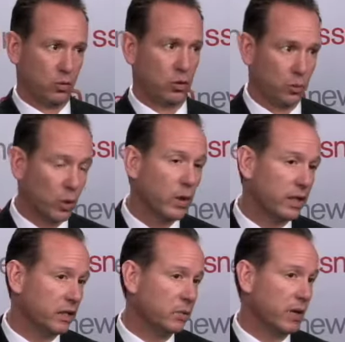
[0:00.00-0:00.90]
deploy
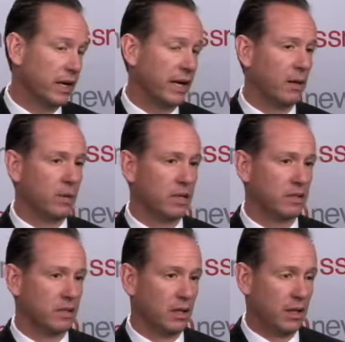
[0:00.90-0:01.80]
these smart
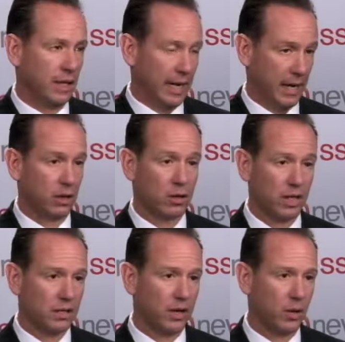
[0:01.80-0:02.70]
cameras out
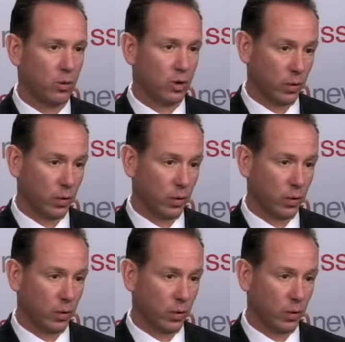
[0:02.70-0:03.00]
across the network,